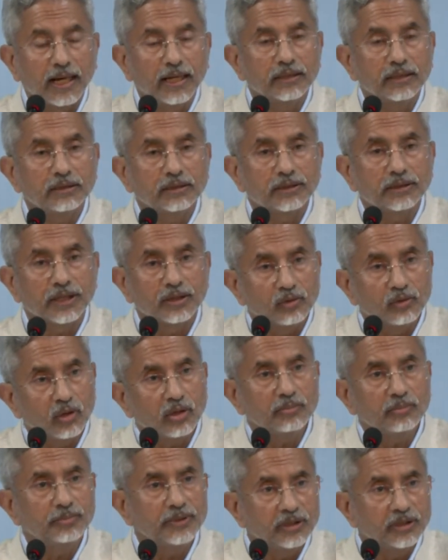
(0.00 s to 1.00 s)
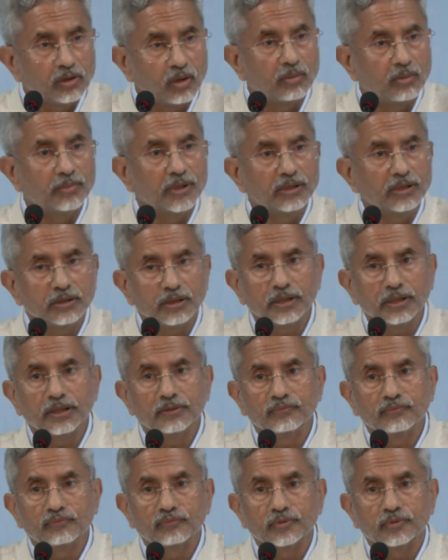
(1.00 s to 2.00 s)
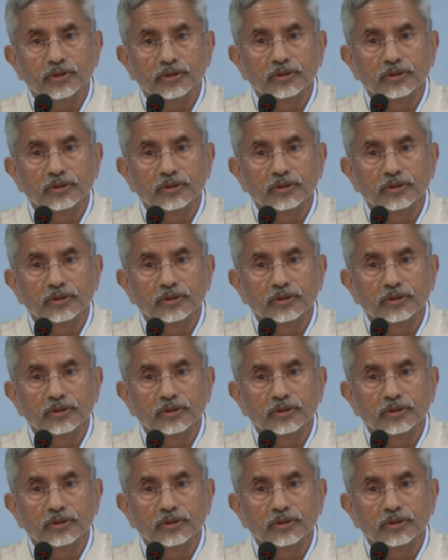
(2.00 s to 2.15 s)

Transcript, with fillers: and cannot be normal if